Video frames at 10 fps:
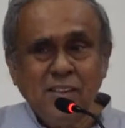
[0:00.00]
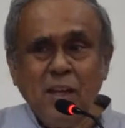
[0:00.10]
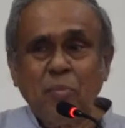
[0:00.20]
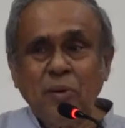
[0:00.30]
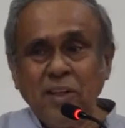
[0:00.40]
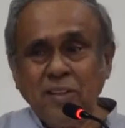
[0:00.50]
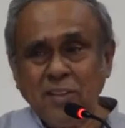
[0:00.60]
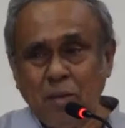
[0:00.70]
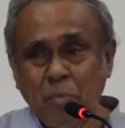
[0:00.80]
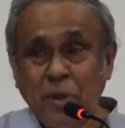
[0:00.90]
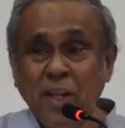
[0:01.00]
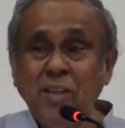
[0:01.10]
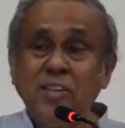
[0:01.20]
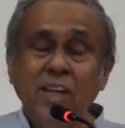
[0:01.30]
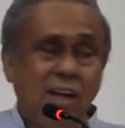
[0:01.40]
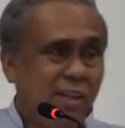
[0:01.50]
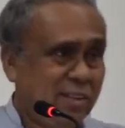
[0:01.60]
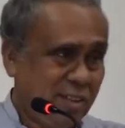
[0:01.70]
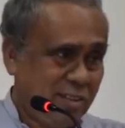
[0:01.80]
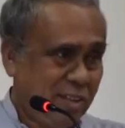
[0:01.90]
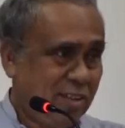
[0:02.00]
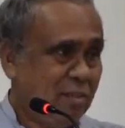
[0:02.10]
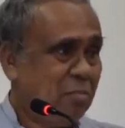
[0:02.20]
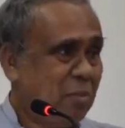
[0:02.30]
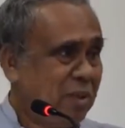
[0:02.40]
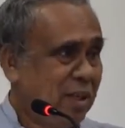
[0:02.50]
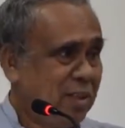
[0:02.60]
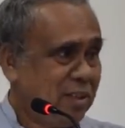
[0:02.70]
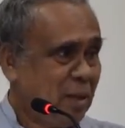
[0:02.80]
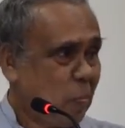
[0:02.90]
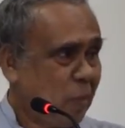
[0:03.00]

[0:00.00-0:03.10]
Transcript: They are potentia, she said, potentia.